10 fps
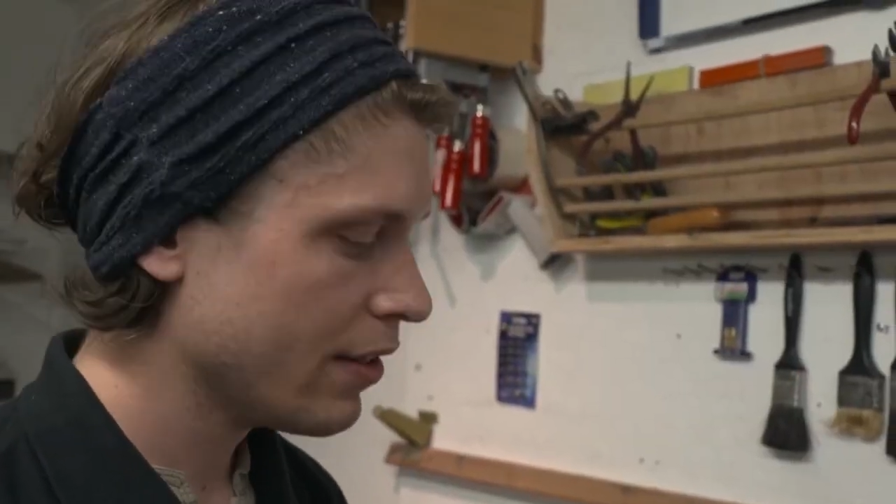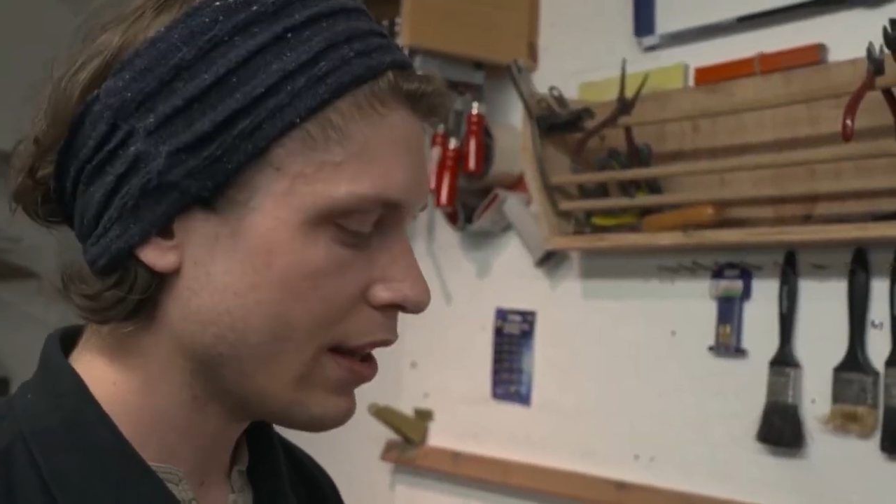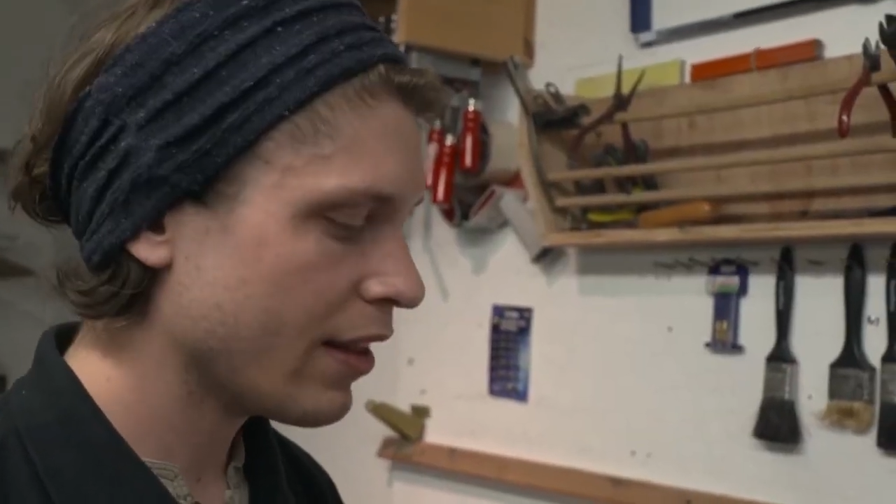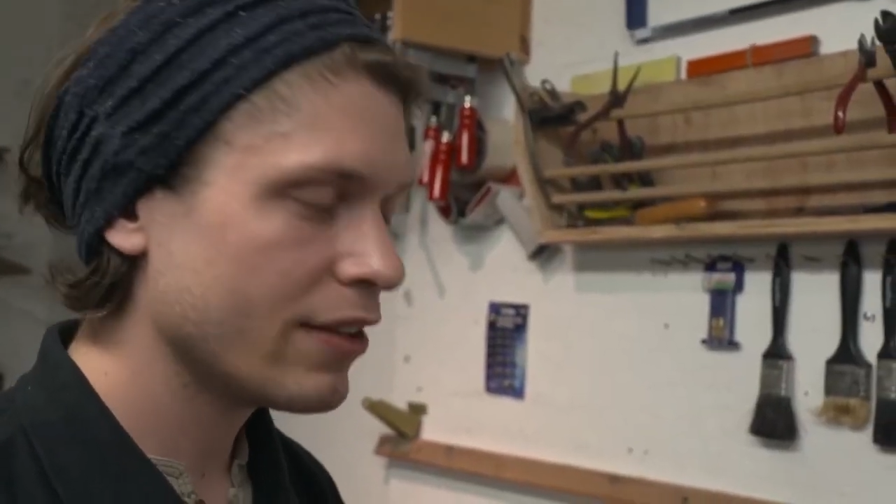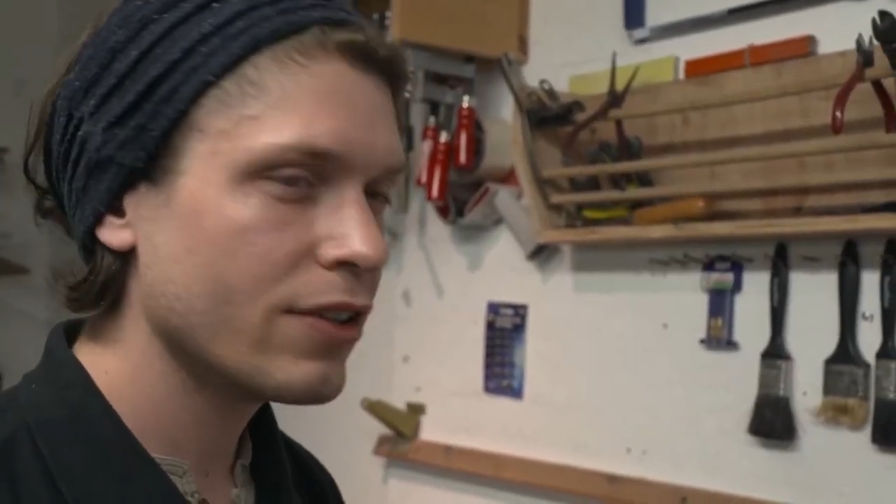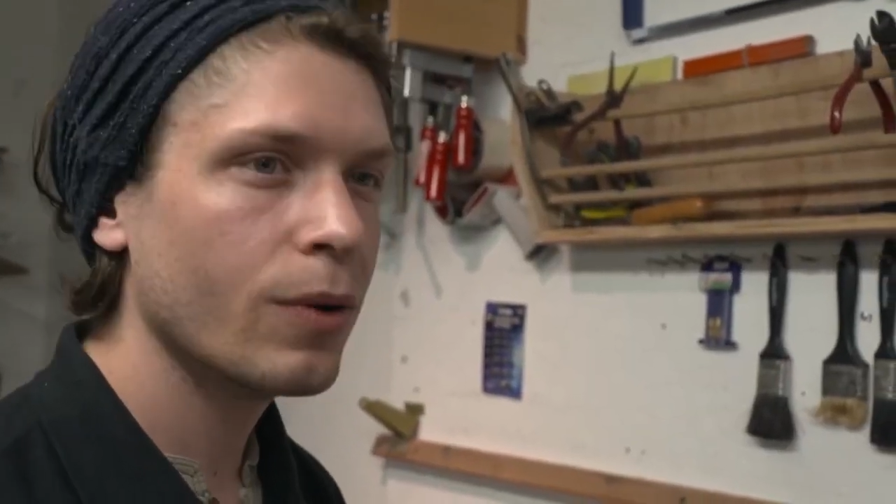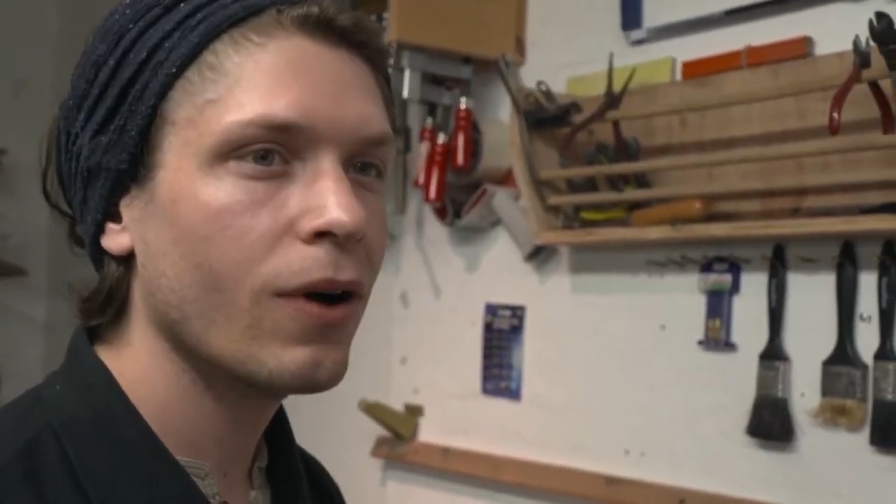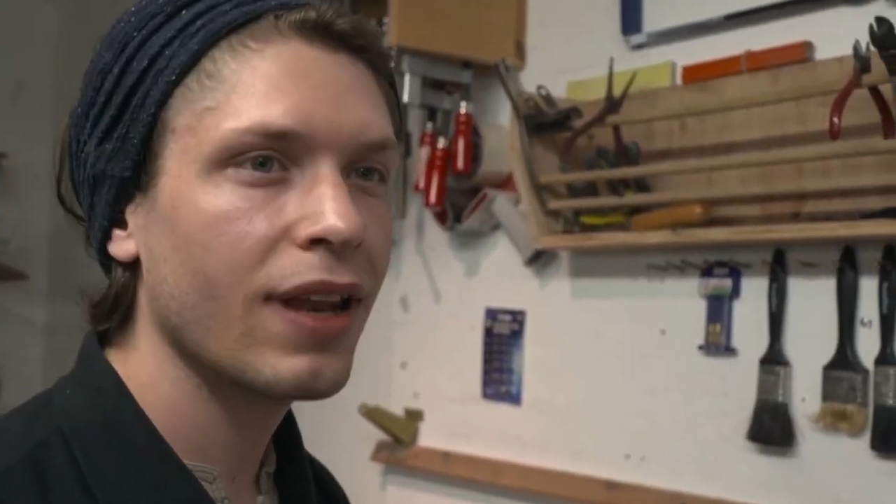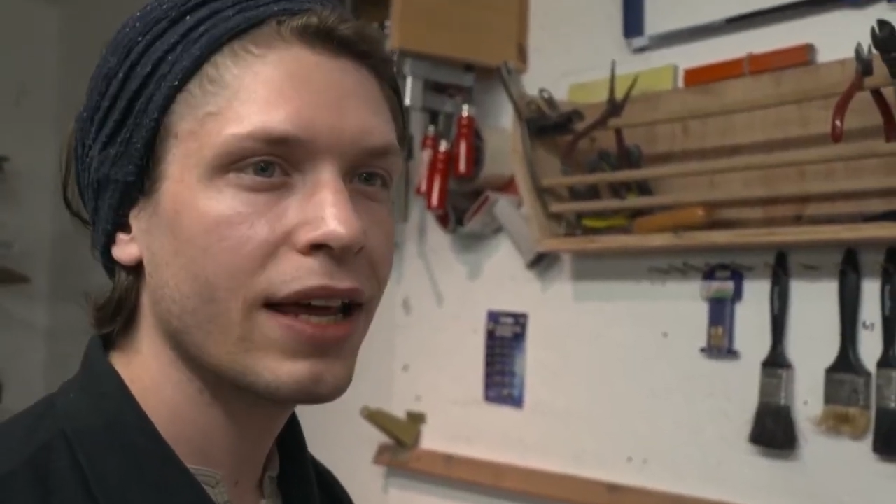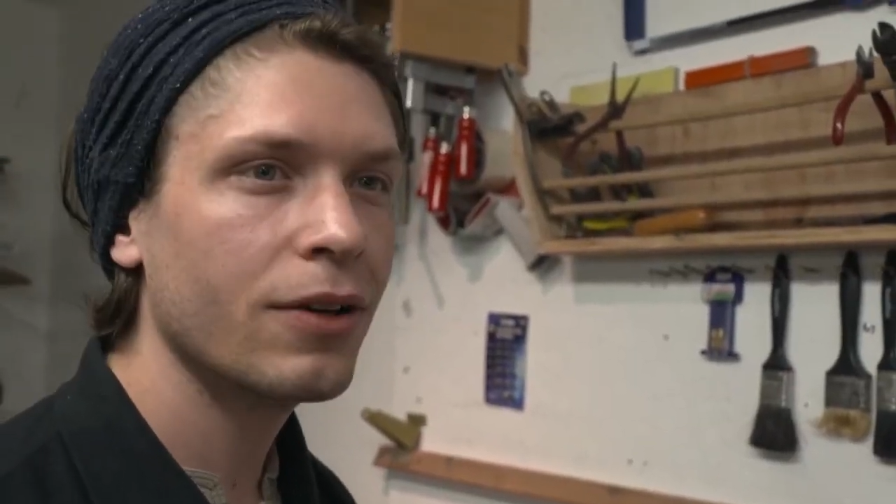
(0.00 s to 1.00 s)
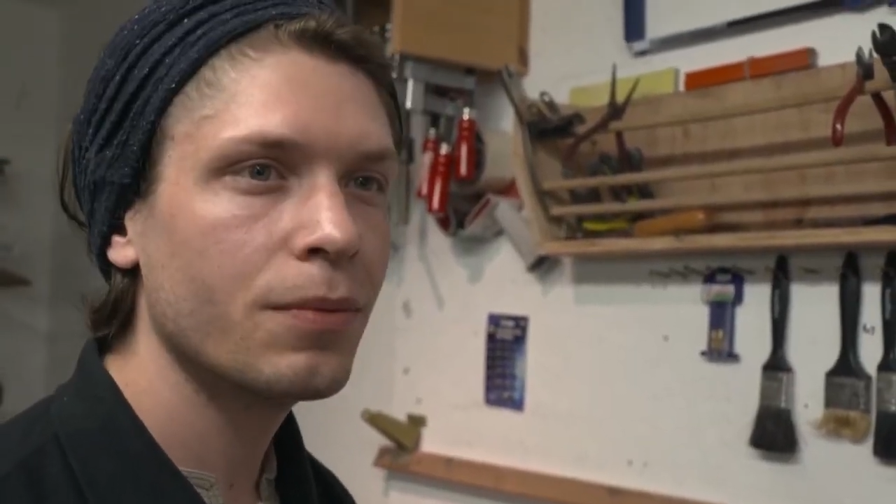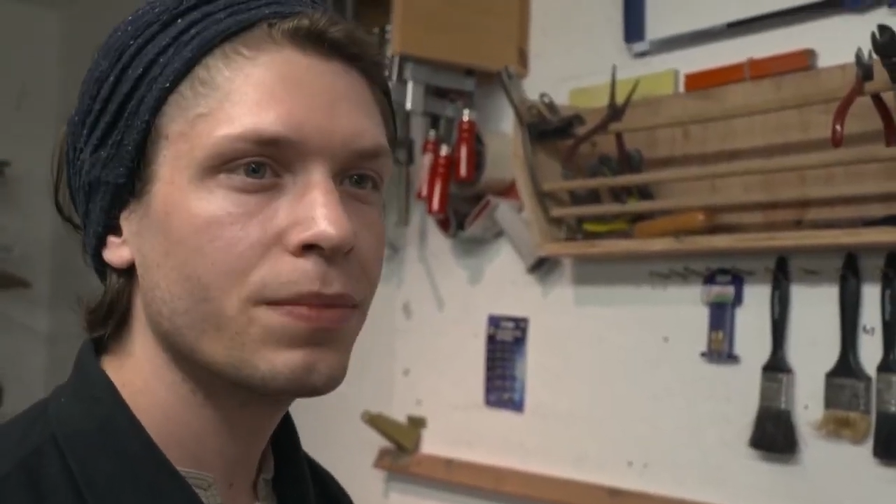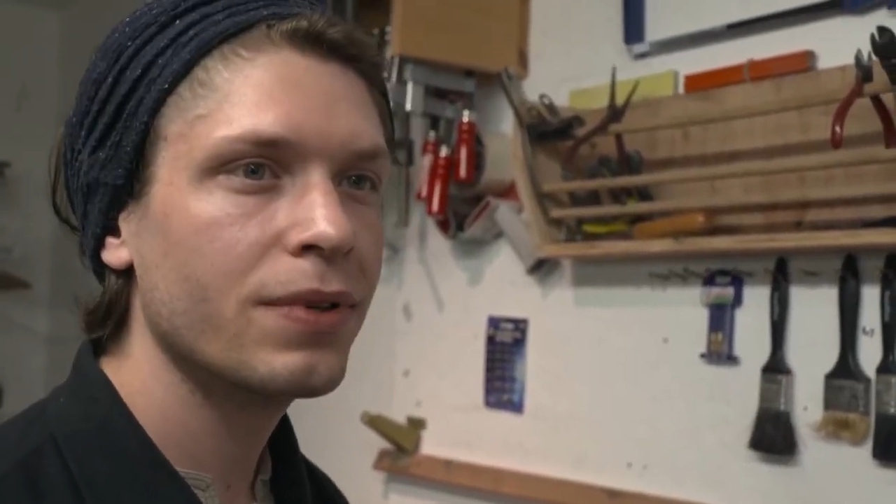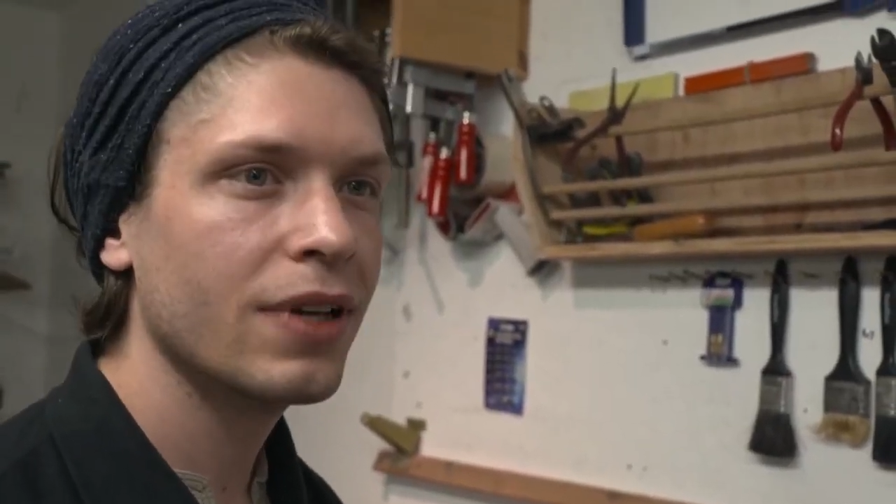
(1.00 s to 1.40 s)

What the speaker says: then they do all add up